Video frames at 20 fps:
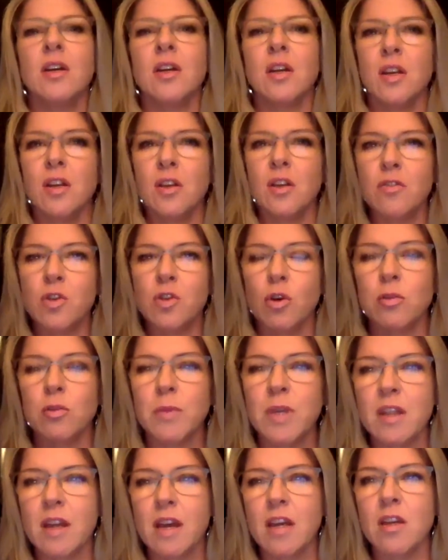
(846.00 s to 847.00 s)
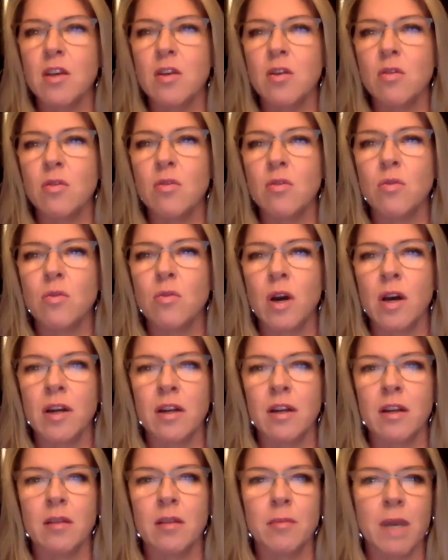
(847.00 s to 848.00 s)
You've told me that you
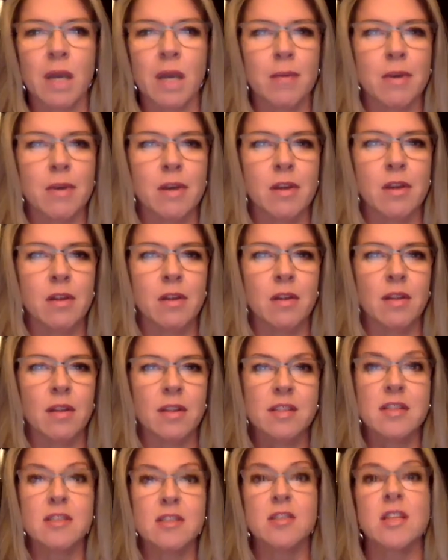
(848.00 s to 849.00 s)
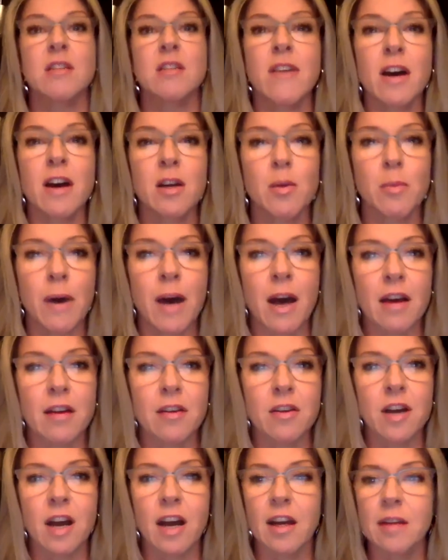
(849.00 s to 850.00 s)
wanted maybe, let's just say the value pack.
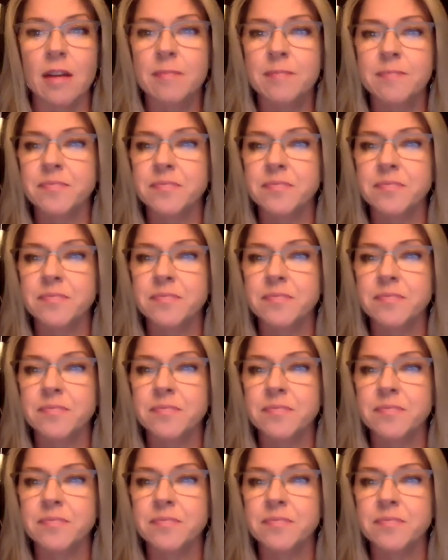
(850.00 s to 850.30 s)
Okay.